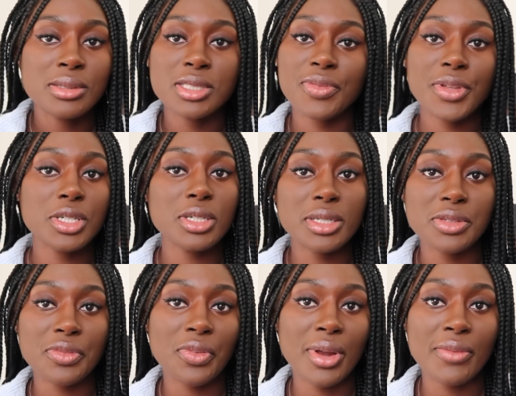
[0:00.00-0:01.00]
This video
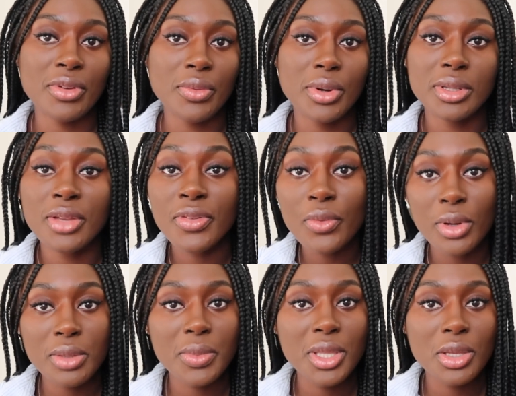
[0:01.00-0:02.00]
isn't for everyone. If you
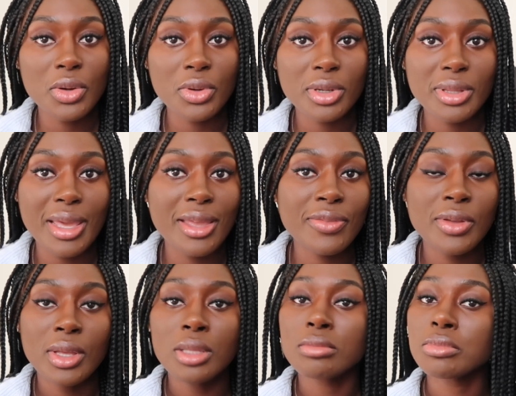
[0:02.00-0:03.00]
want a mediocre life,
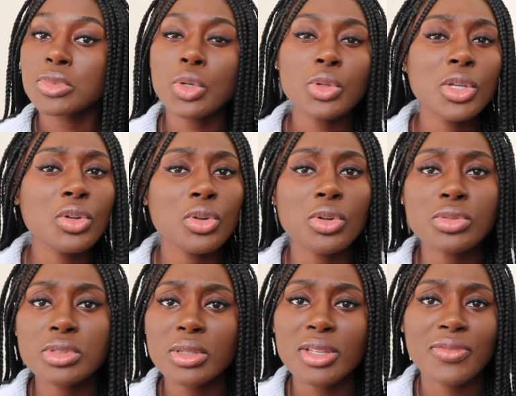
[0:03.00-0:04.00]
totally cool,
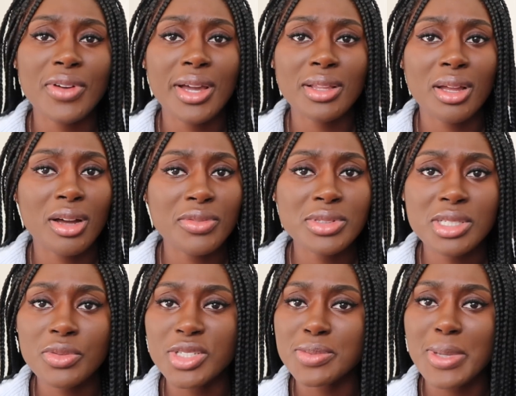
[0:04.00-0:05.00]
totally fine. I
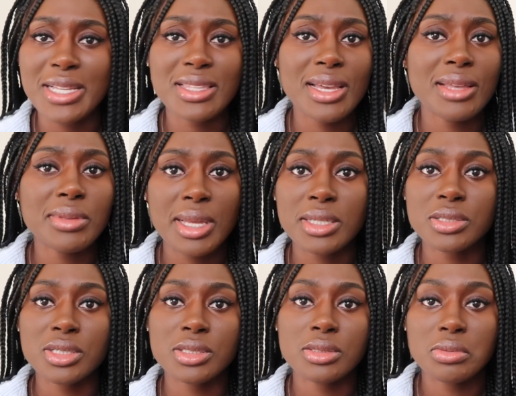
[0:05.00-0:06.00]
obviously respect that. That is
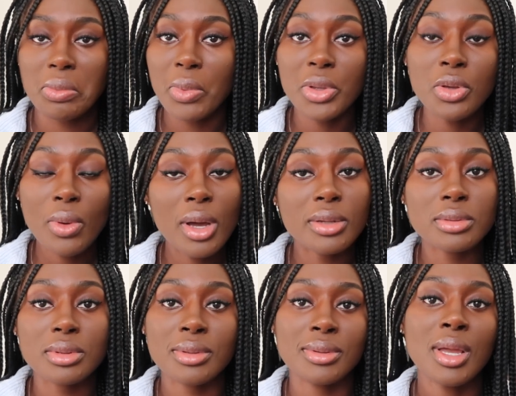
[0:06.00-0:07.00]
just what you
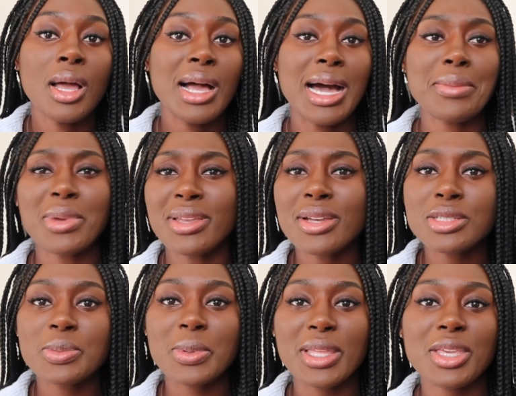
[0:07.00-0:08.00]
want, and I'm not here
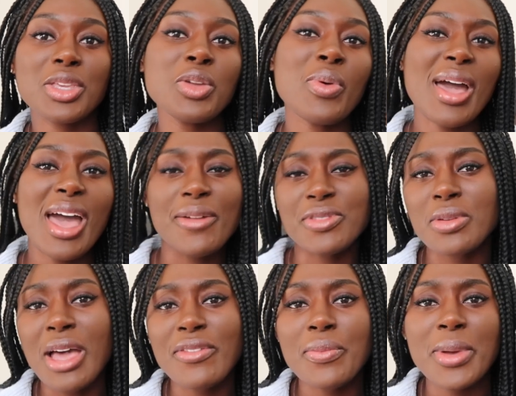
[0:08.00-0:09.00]
to be like, you have to
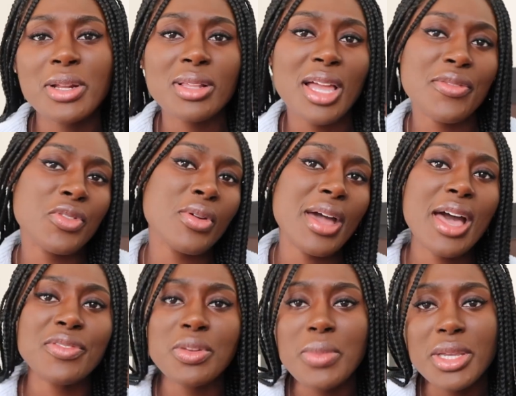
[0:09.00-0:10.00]
have a better life, you
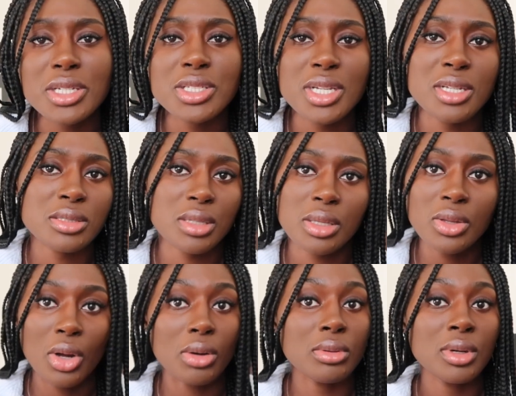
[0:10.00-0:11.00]
have to make a change. Like,
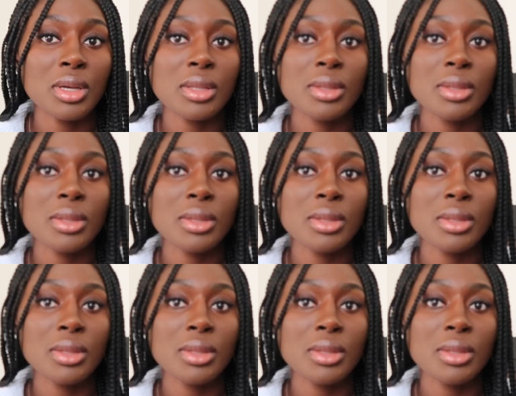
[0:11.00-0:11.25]
no.